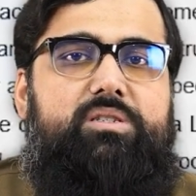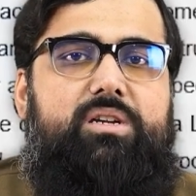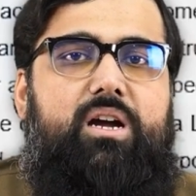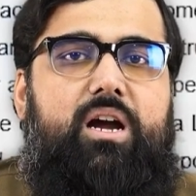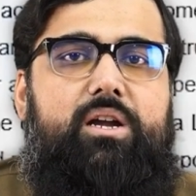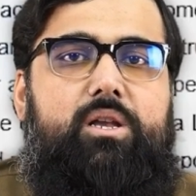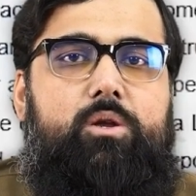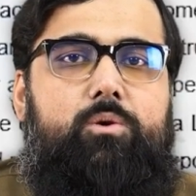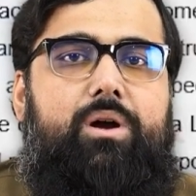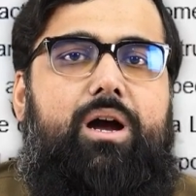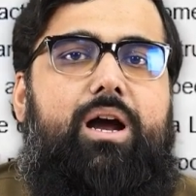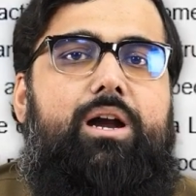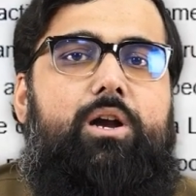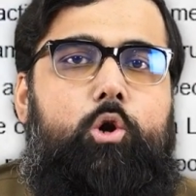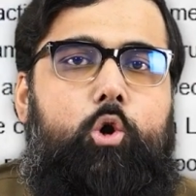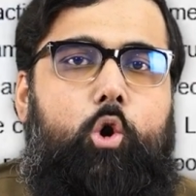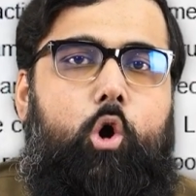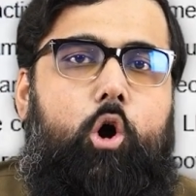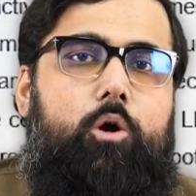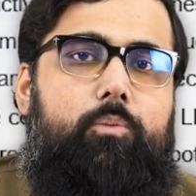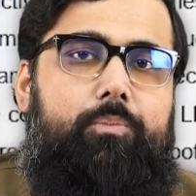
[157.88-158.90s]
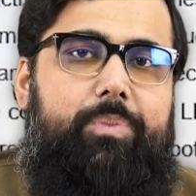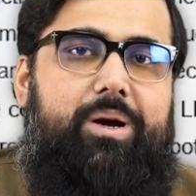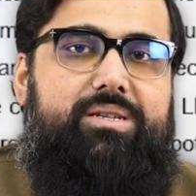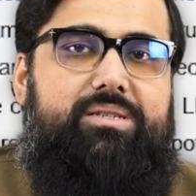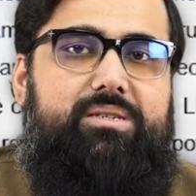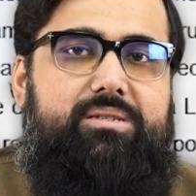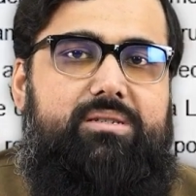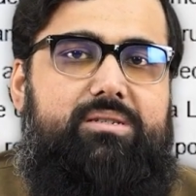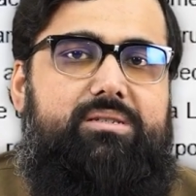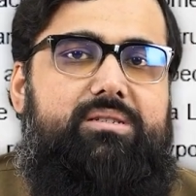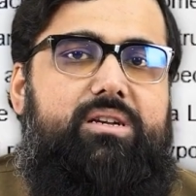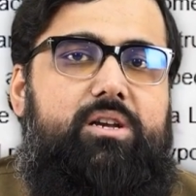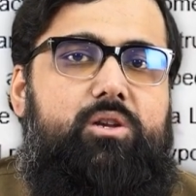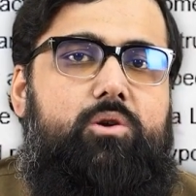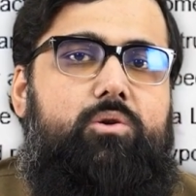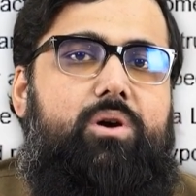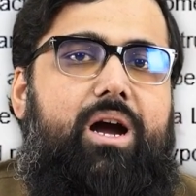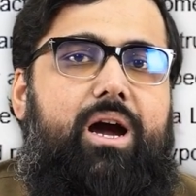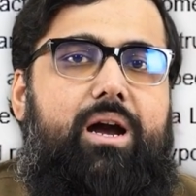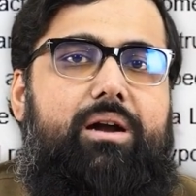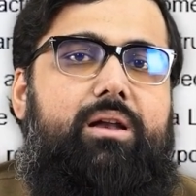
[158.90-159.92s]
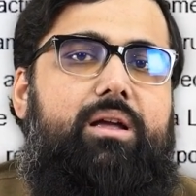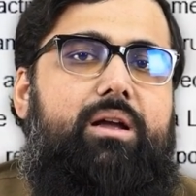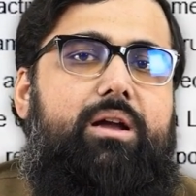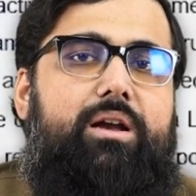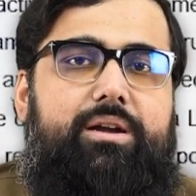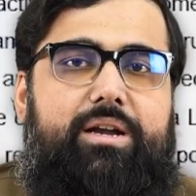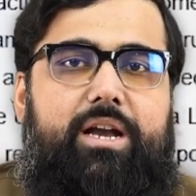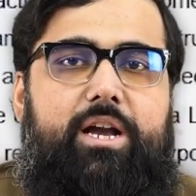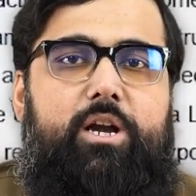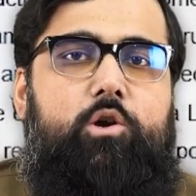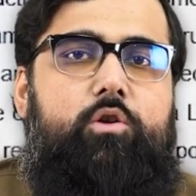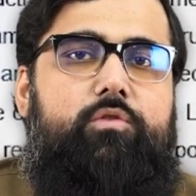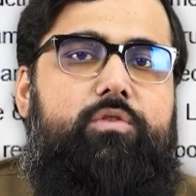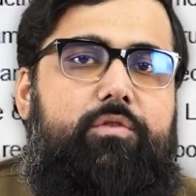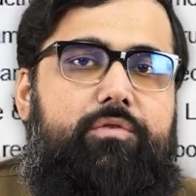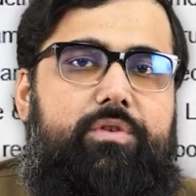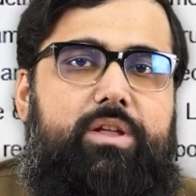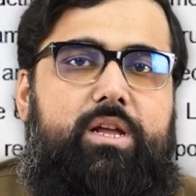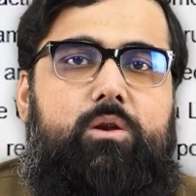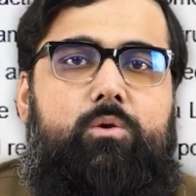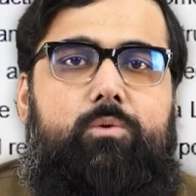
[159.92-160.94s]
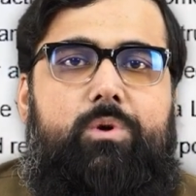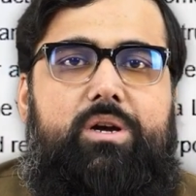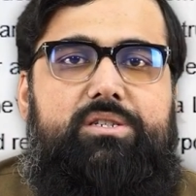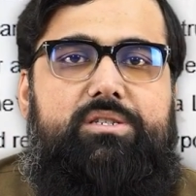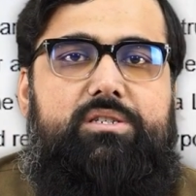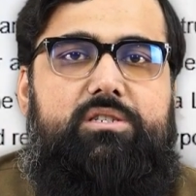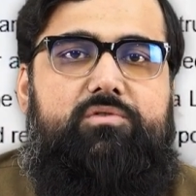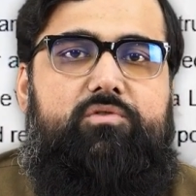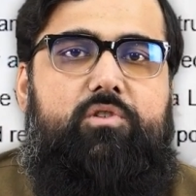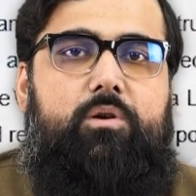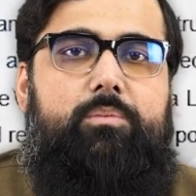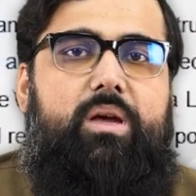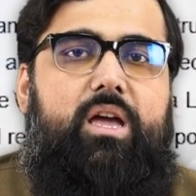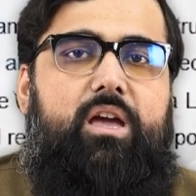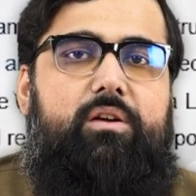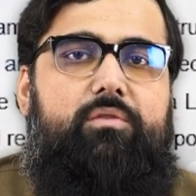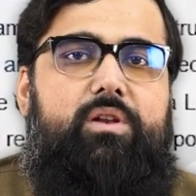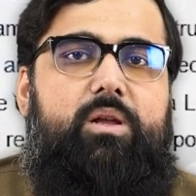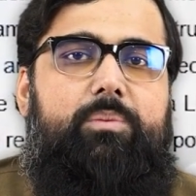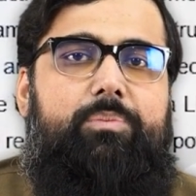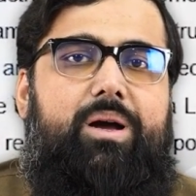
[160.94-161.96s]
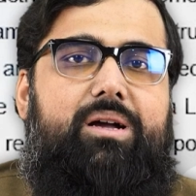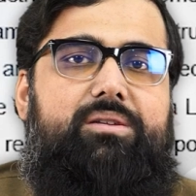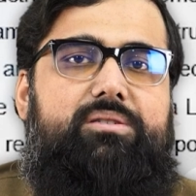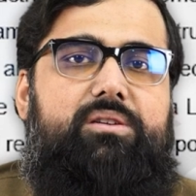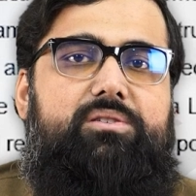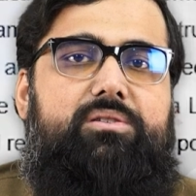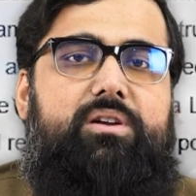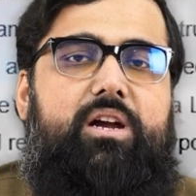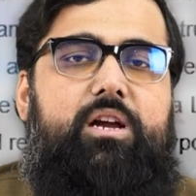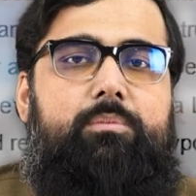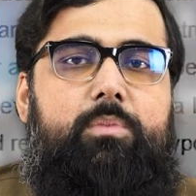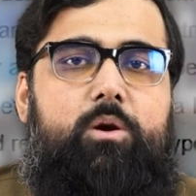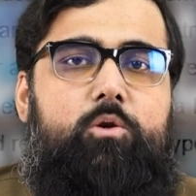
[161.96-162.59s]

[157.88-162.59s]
SAT, you had long passages and you had 10 to 15 questions from every passage, right?